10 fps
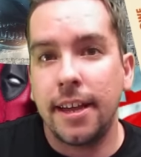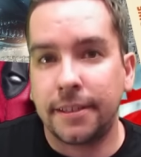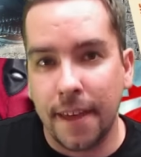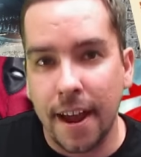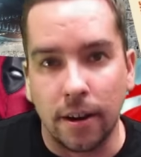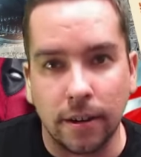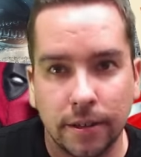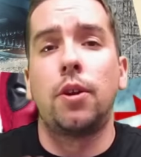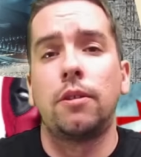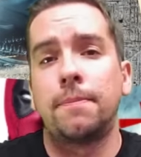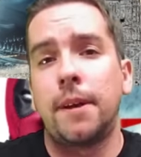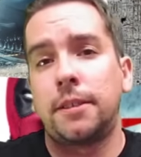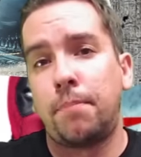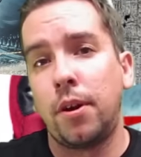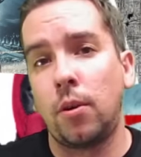it's there. The turtles
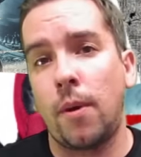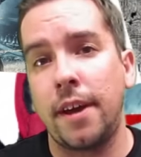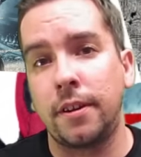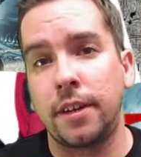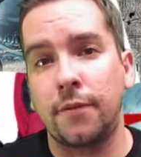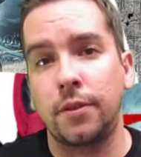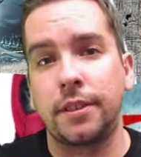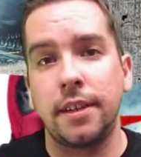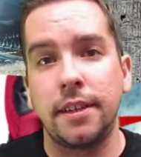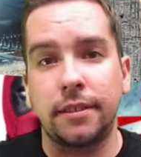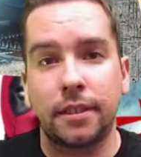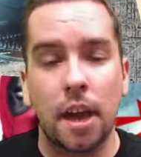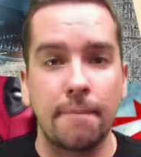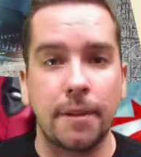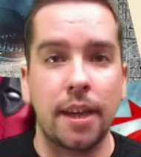must put away their differences,
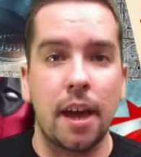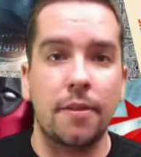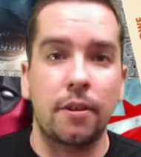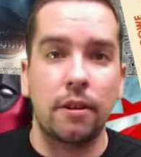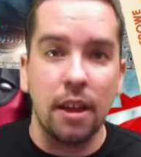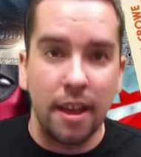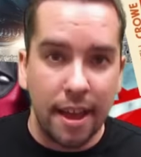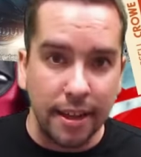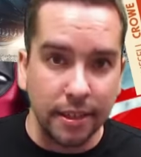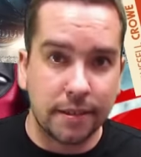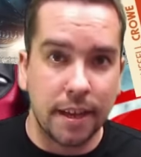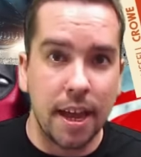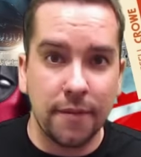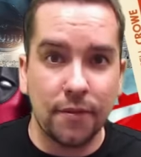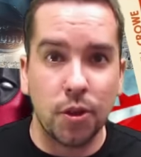come together, and
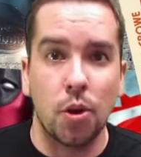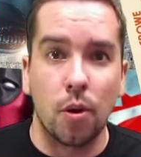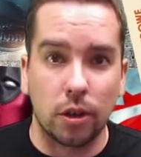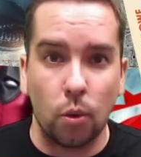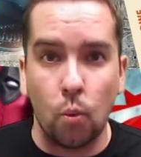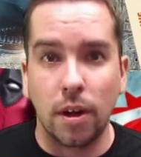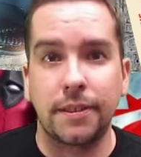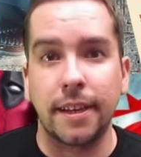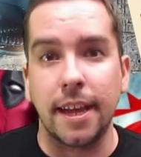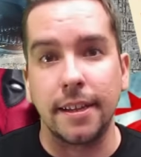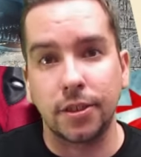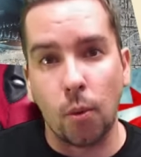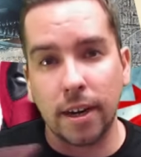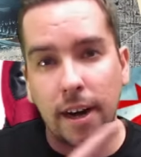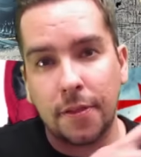save New York once again.
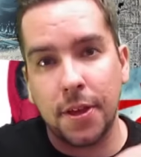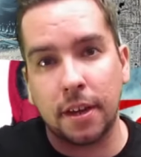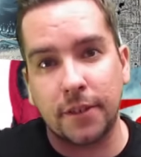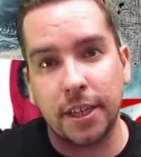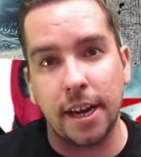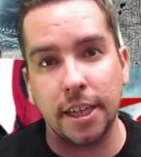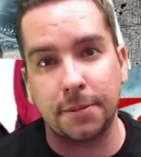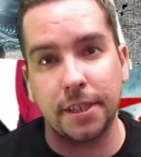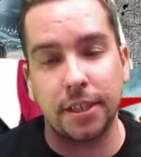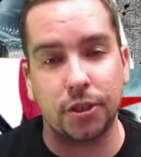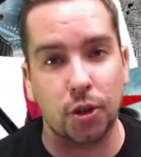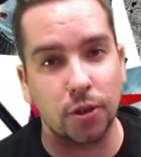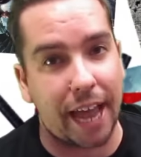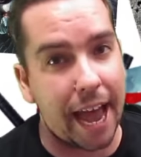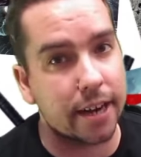So what did I think of Teenage Mutant Ninja
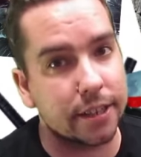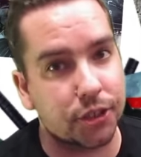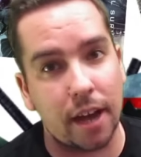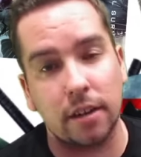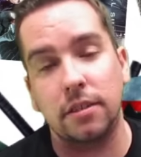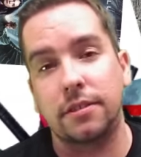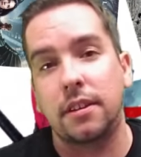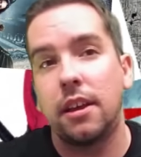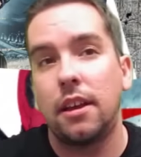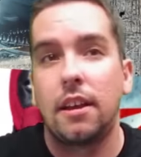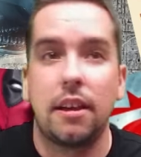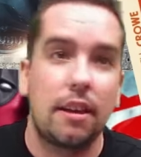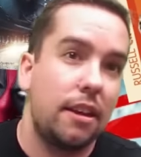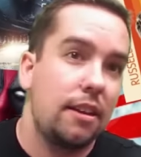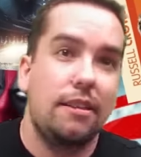Turtles Out of the Shadows?
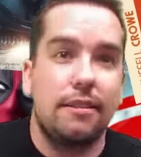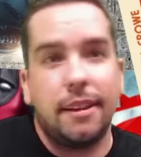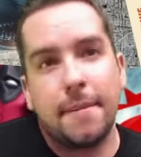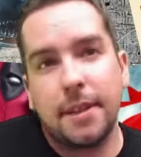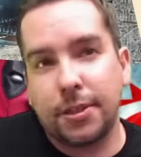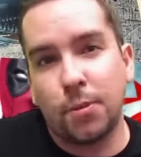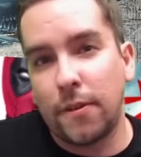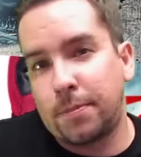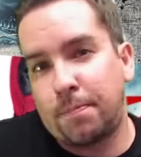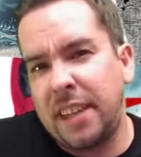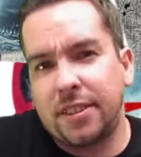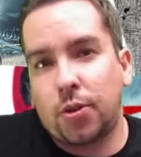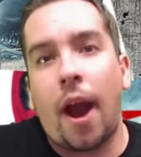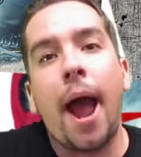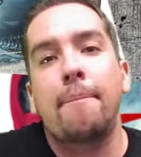I mean, this movie is a piece
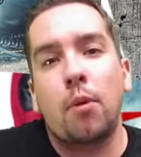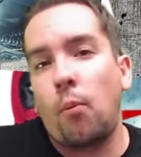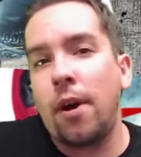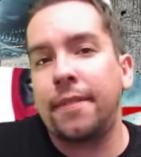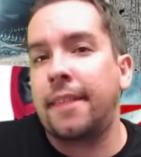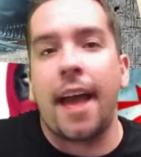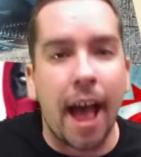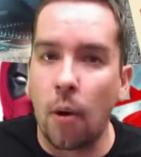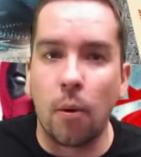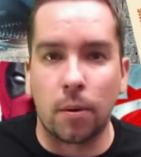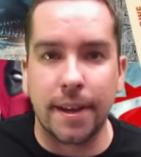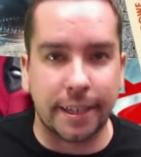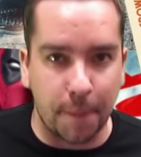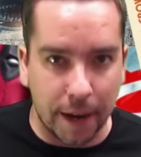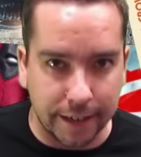of crap, but what the hell were we
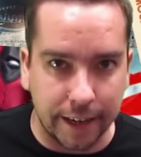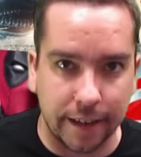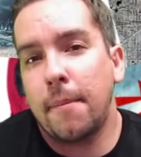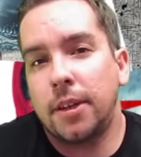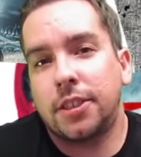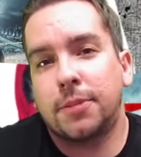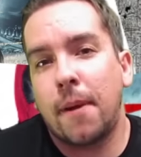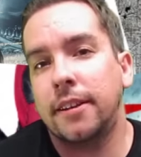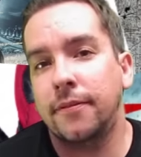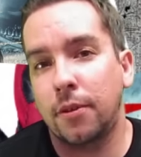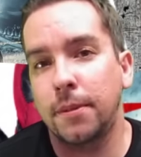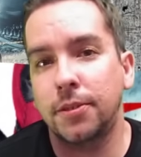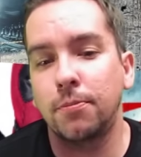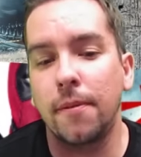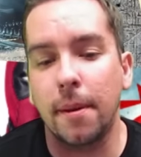expecting? Not much expecting from
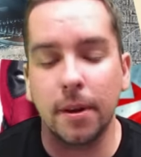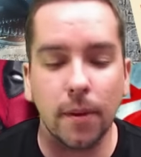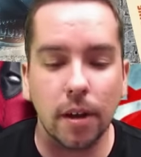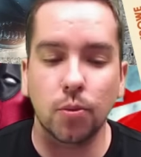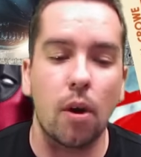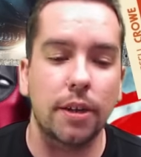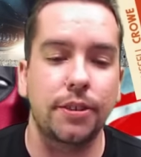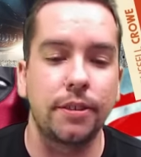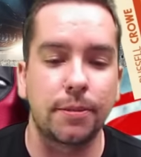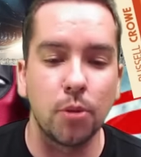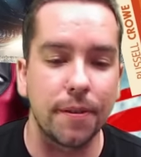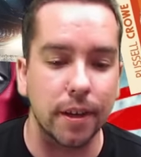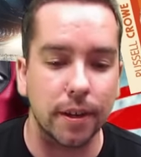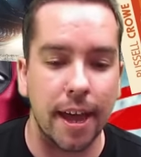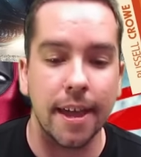this movie. I mean, when I was watching this
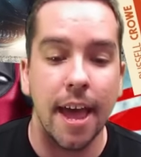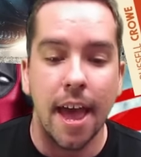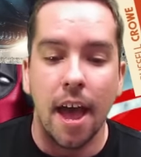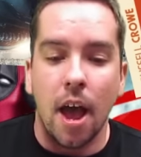movie, okay,